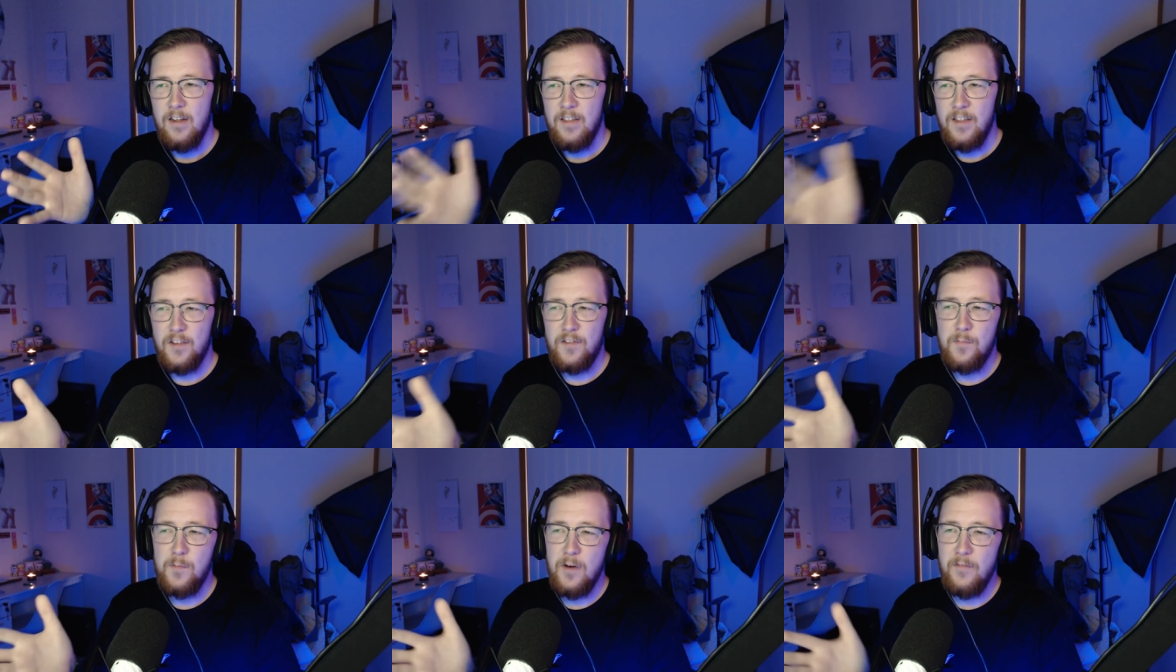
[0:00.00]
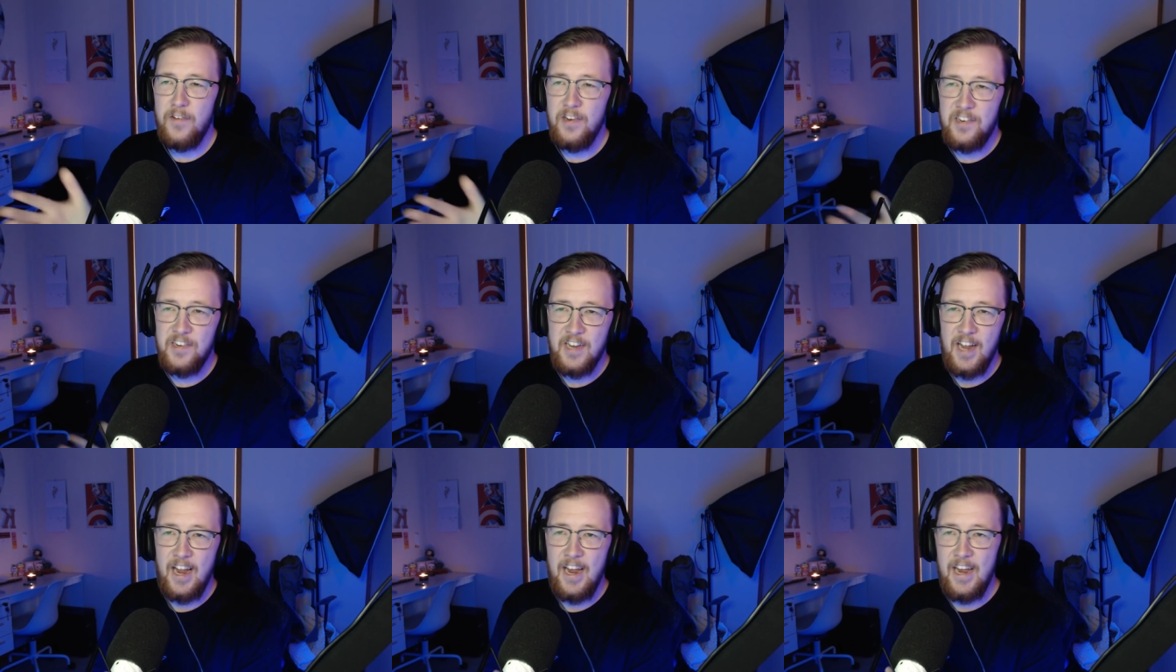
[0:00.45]
This movie
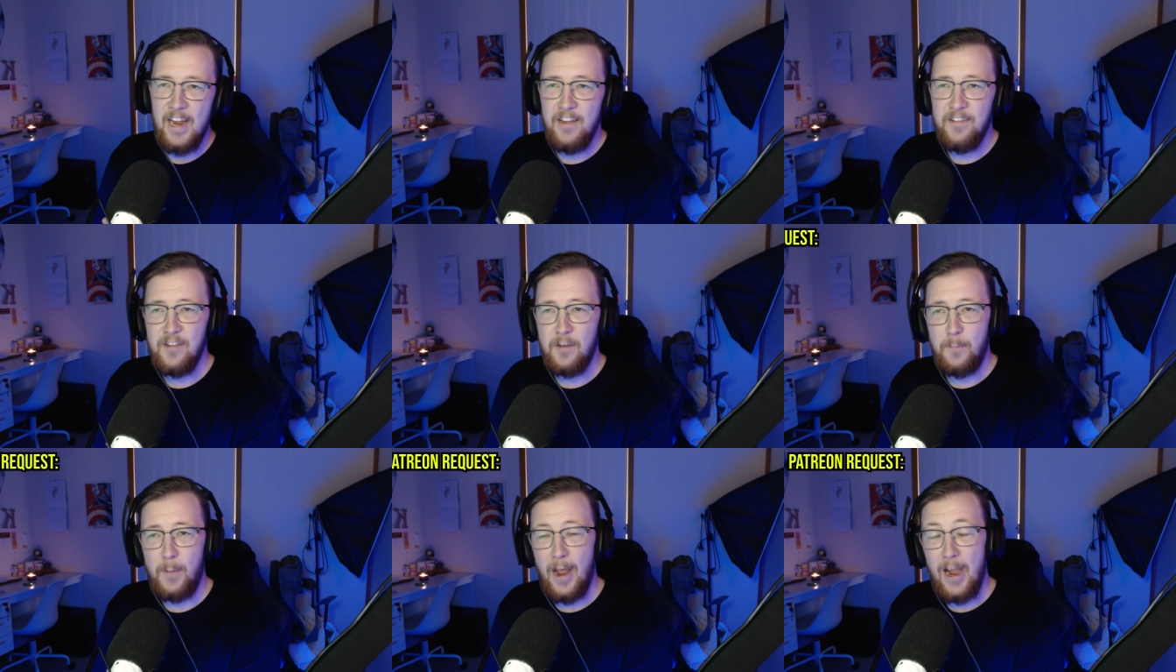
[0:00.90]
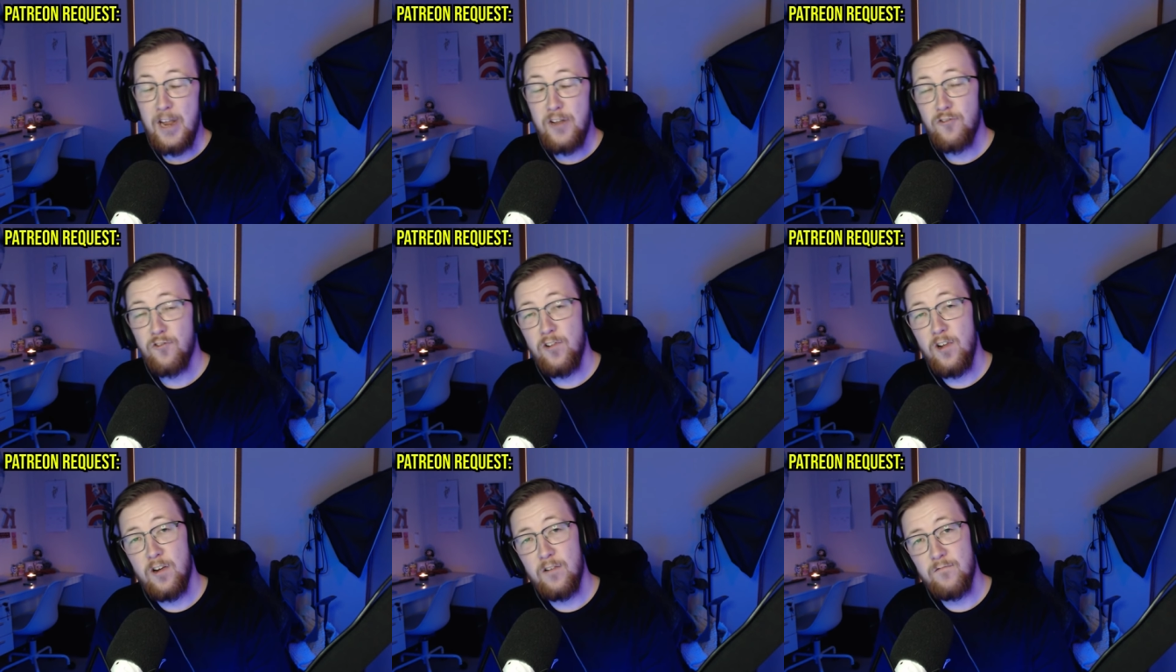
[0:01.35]
today is a
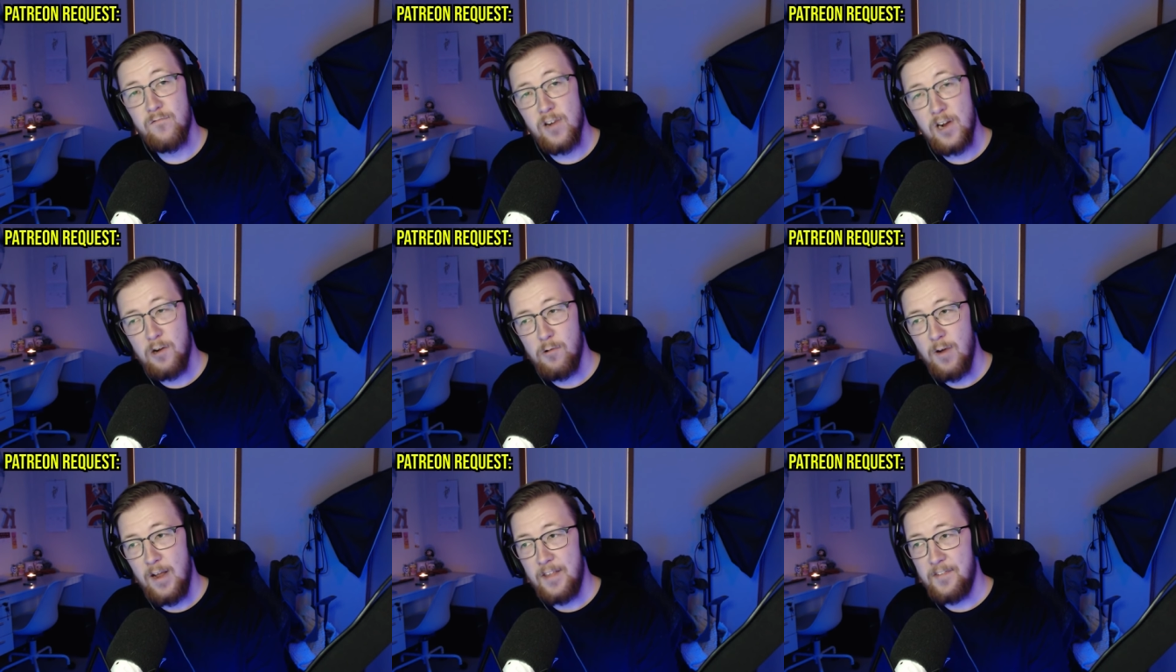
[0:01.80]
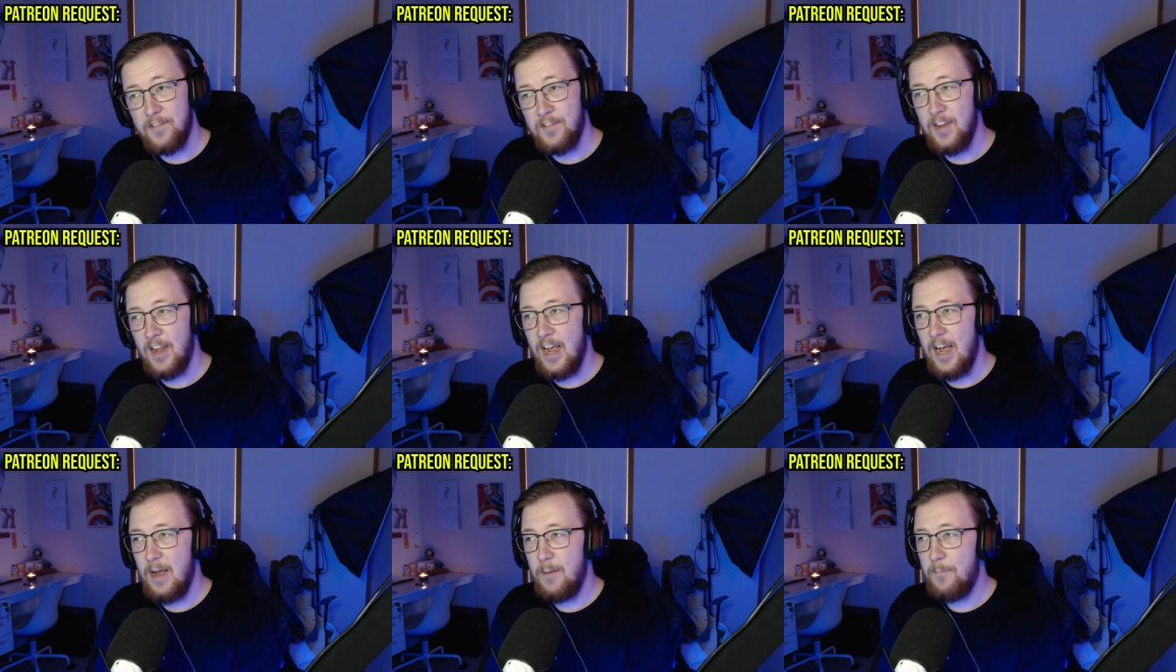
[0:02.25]
Patreon request
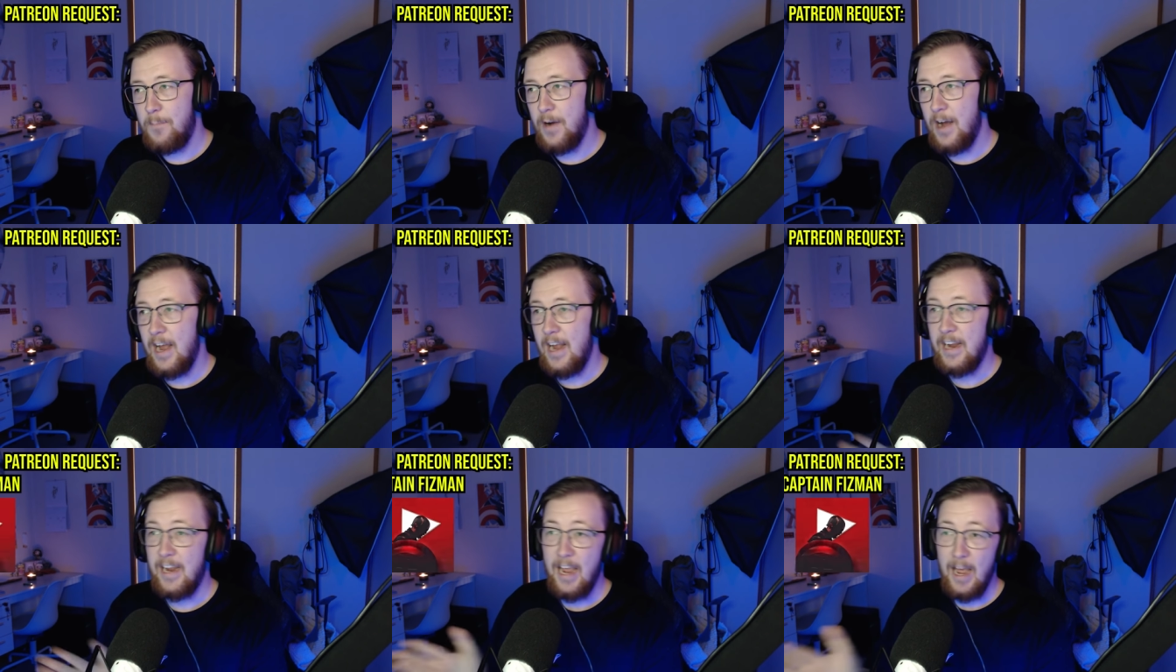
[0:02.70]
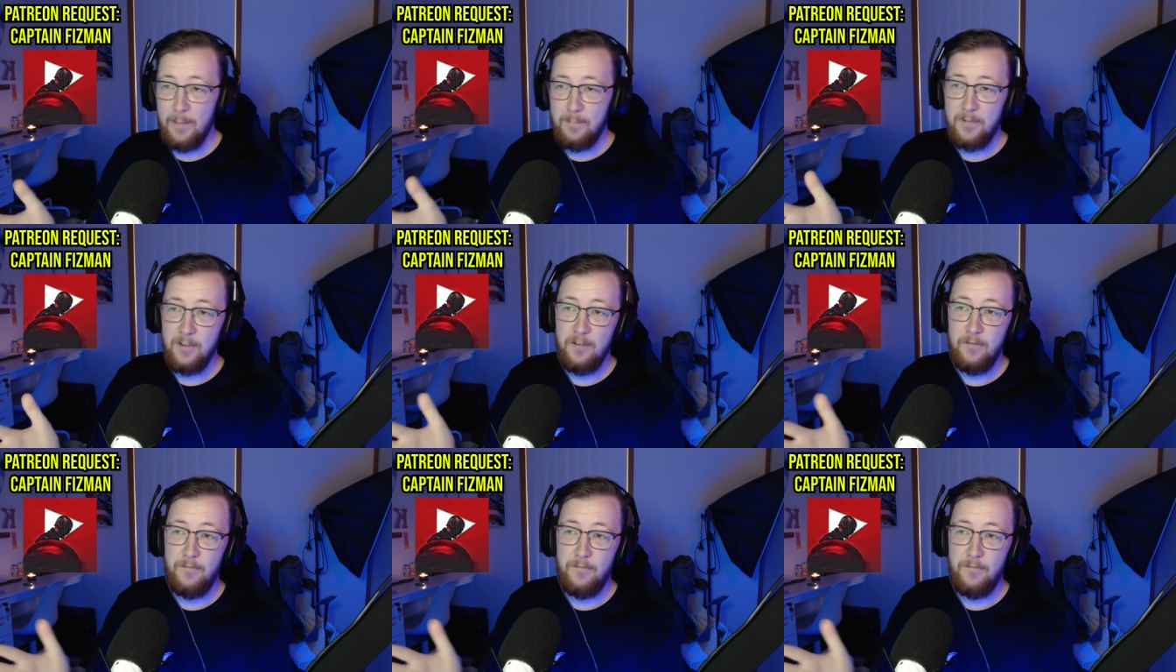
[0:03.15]
uh, by Captain